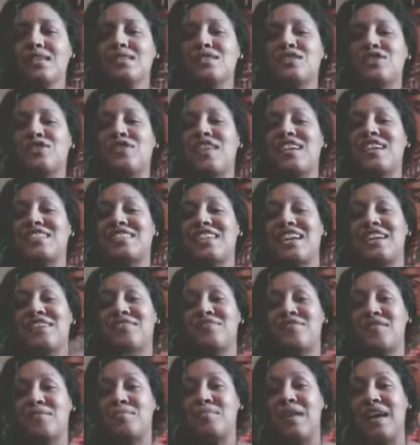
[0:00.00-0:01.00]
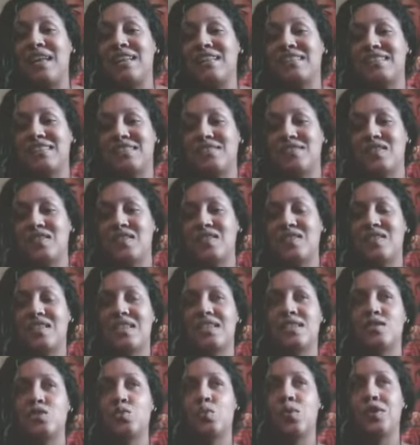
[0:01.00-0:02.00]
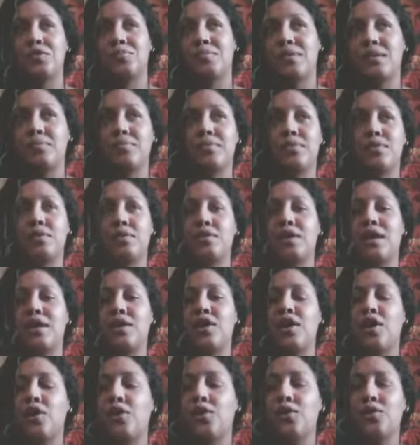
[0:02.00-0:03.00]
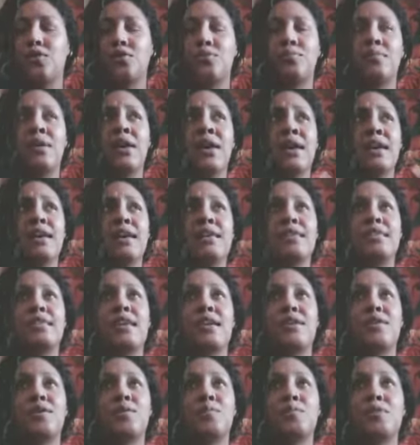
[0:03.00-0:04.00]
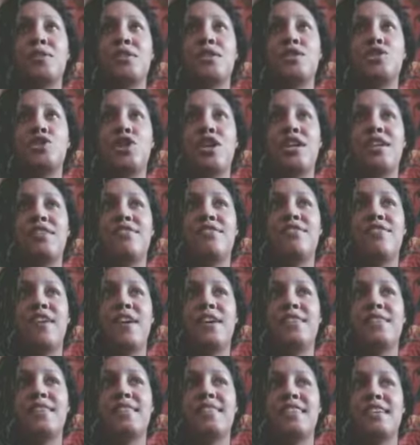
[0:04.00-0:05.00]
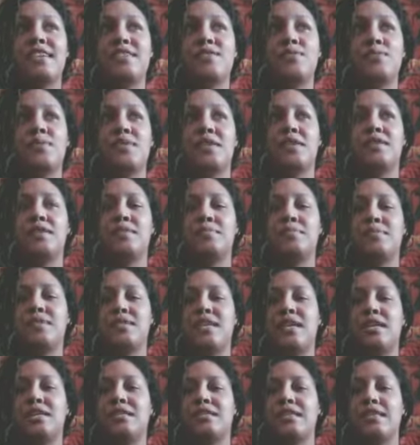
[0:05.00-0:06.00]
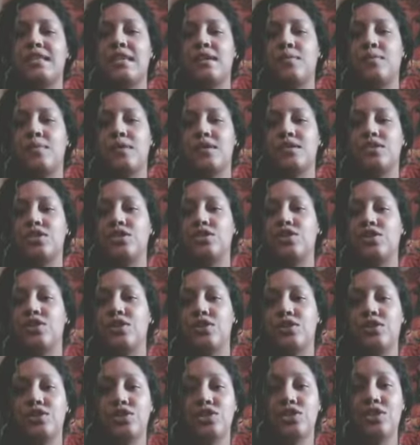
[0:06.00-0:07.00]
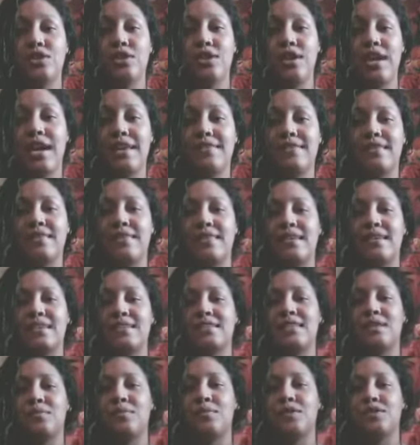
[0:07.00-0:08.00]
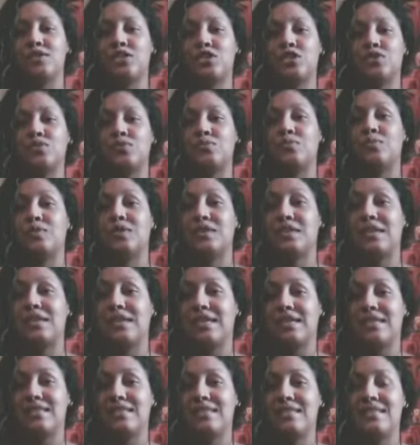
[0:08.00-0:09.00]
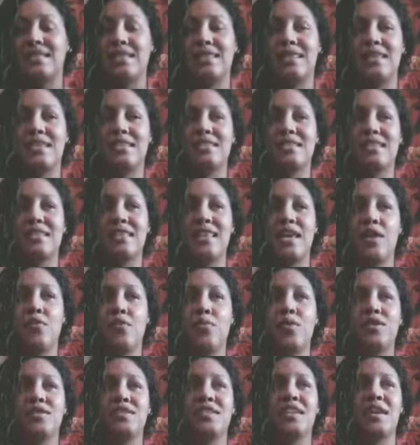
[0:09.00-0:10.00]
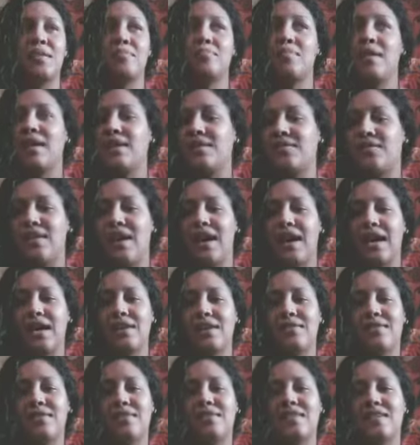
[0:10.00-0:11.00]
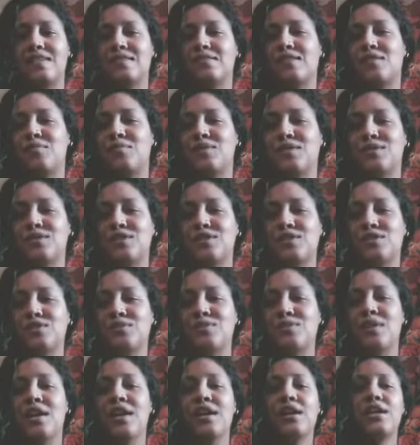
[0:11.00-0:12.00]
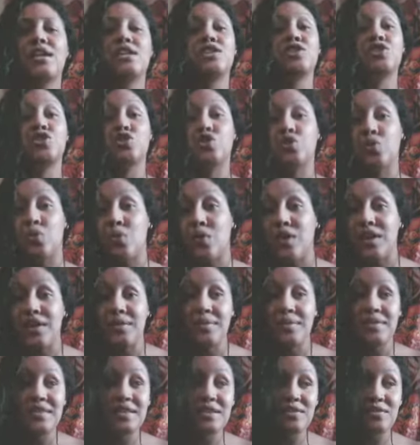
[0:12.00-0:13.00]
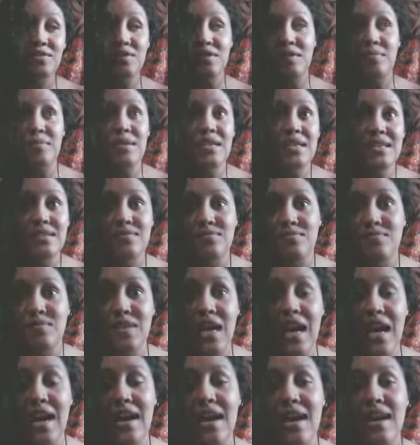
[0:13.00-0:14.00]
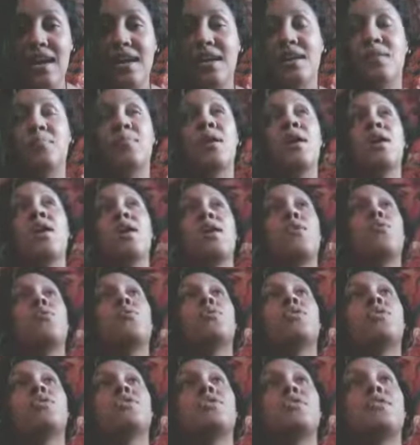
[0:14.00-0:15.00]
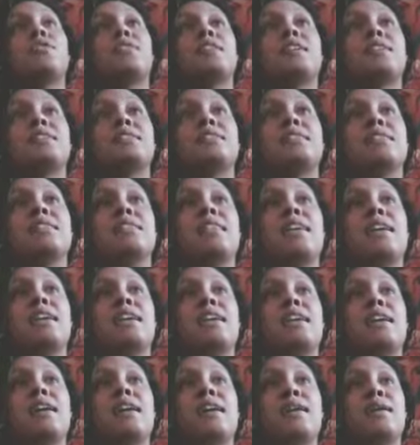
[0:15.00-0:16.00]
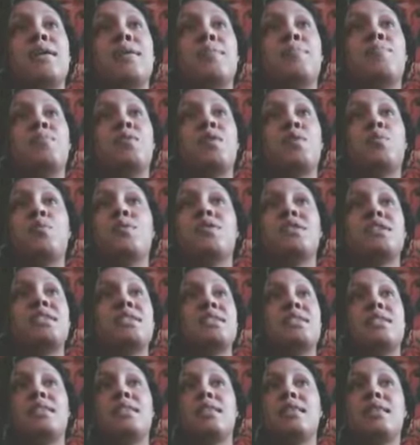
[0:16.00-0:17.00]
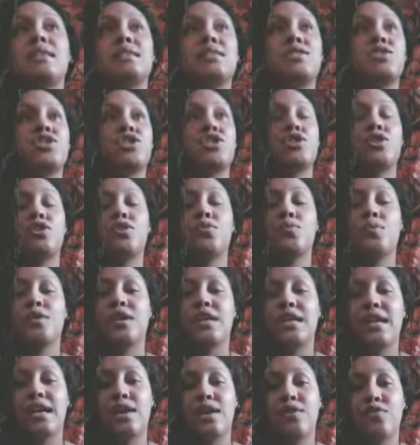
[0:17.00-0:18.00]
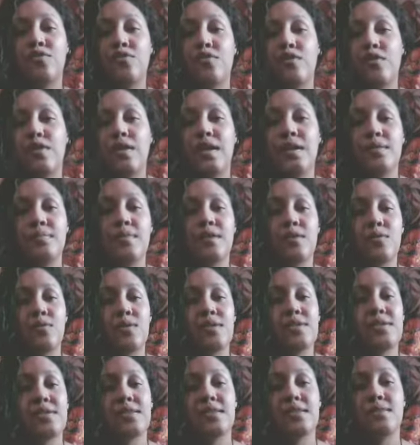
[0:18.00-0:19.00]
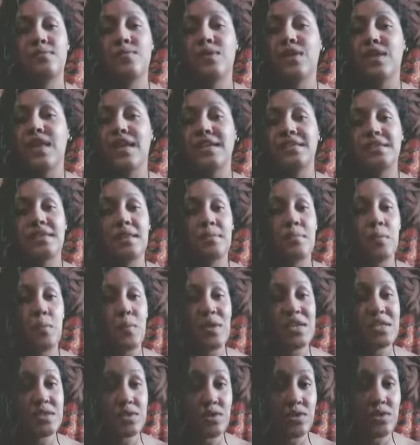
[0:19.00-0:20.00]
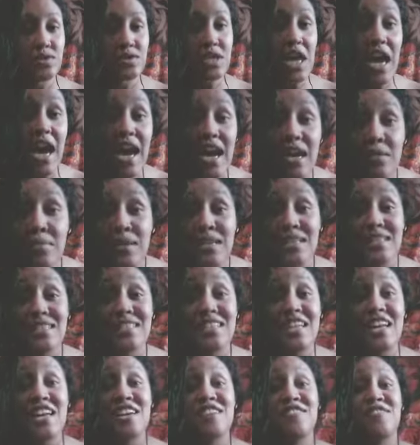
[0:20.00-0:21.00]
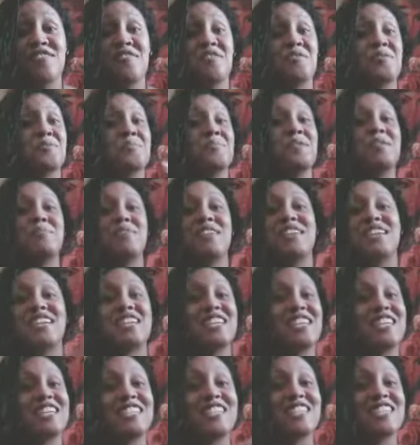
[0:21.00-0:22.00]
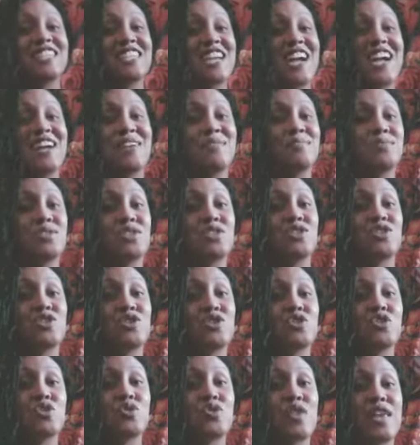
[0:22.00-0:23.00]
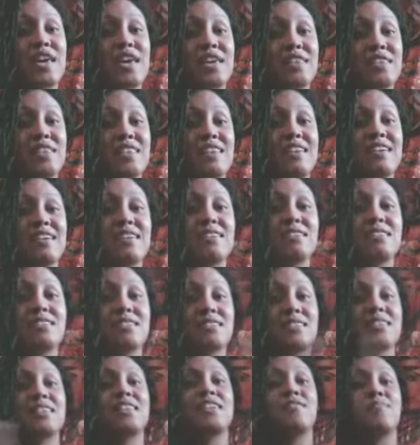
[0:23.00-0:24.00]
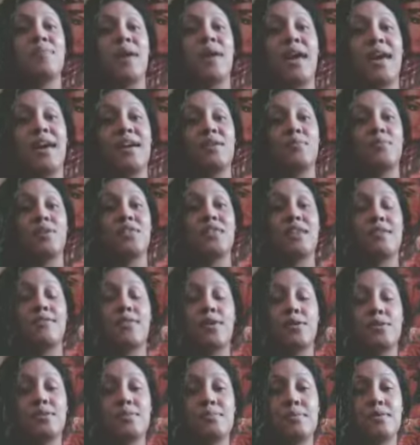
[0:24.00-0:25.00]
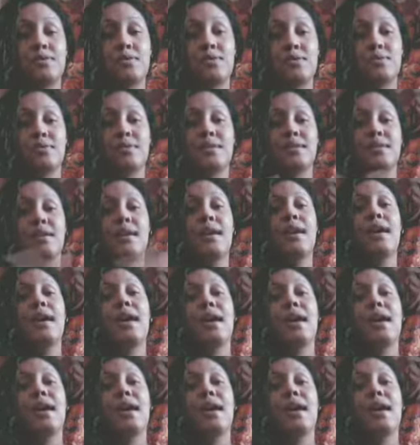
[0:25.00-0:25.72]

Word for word: And so that's kind of the balance of this thing, is while people are at home, they're really trying to find the things within themselves that they want to nurture and the things they want to release, the things that they want to get better at, the things they want to enjoy in their limited time, or the things that they, they're realizing things just aren't working out for them. They're realizing they've been wasting their time at stuff, or maybe it is time to just do that thing, to leave behind what they've always been doing